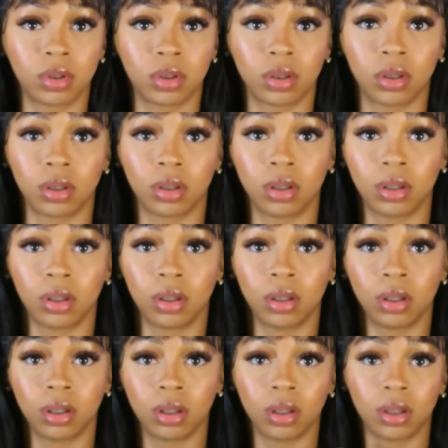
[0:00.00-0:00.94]

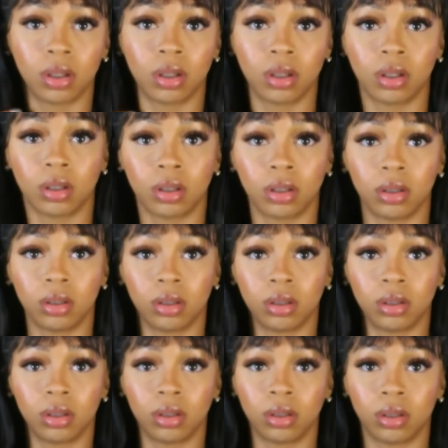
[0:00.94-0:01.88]

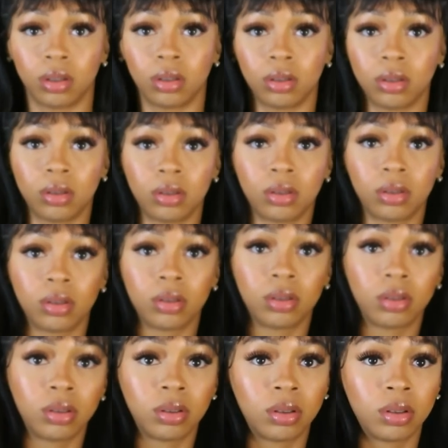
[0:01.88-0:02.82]

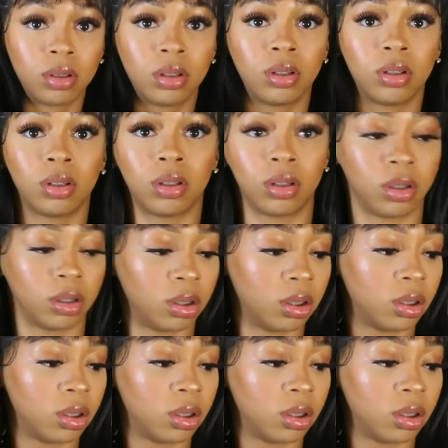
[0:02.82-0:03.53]
[no speech]